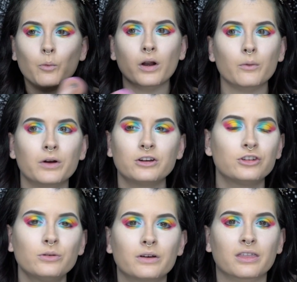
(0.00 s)
what I want to
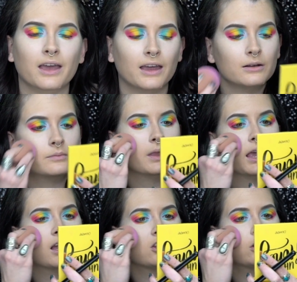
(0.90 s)
do with it.
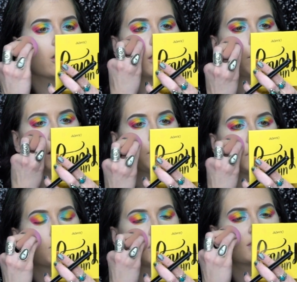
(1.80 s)
And, you know, that
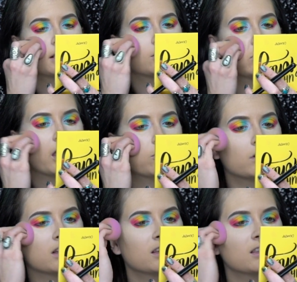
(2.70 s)
might seem like
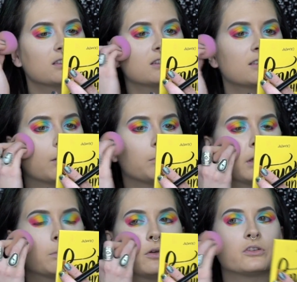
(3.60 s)
ridiculous to some
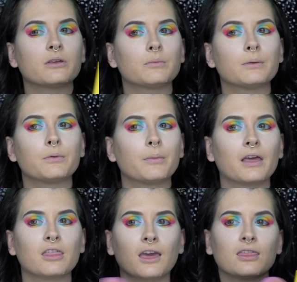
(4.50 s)
people. Some people
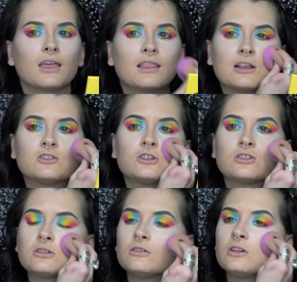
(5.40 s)
might think that that's
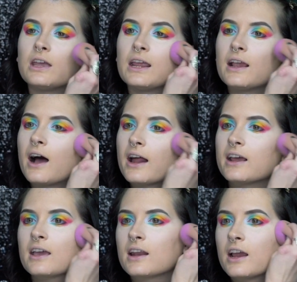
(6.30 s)
just
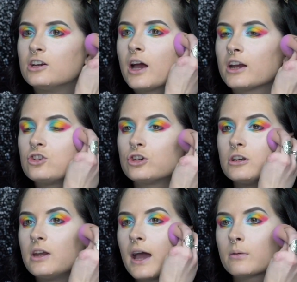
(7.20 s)
idiotic and I
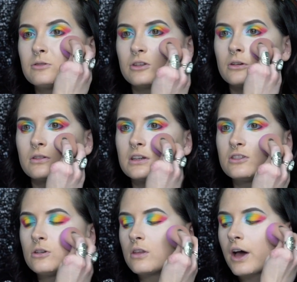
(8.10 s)
should absolutely
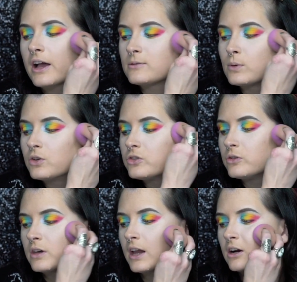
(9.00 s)
sue the hospital,
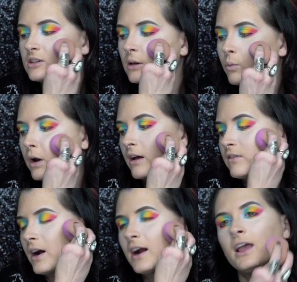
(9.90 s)
sue the care team,
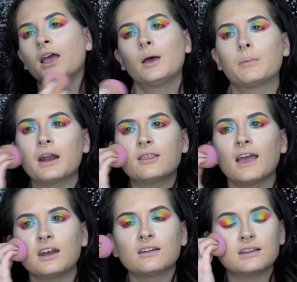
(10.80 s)
whatever. But at the
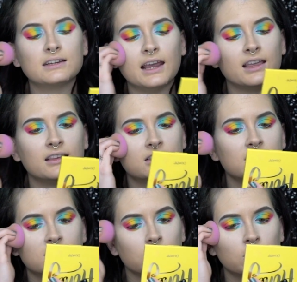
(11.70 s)
end of the day, this
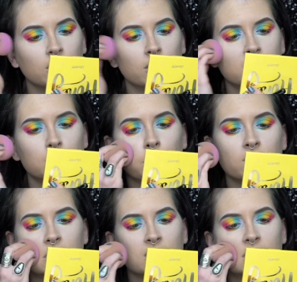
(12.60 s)
is, you know, it's a
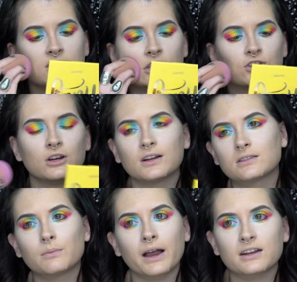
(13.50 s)
personal decision.
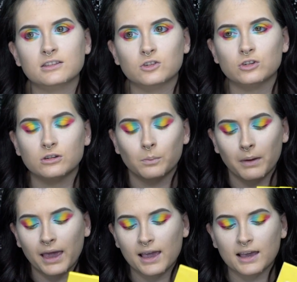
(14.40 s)
It's my decision to
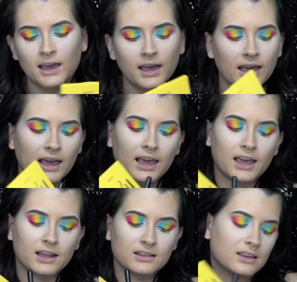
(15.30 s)
make.
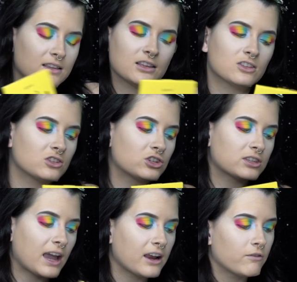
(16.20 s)
And this is
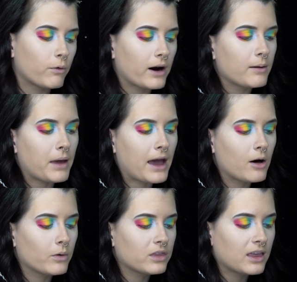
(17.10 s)
just kind of where I'm
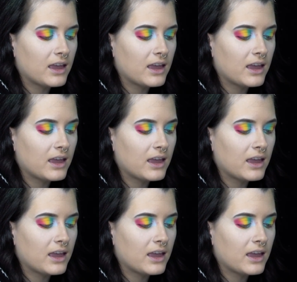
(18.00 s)
at with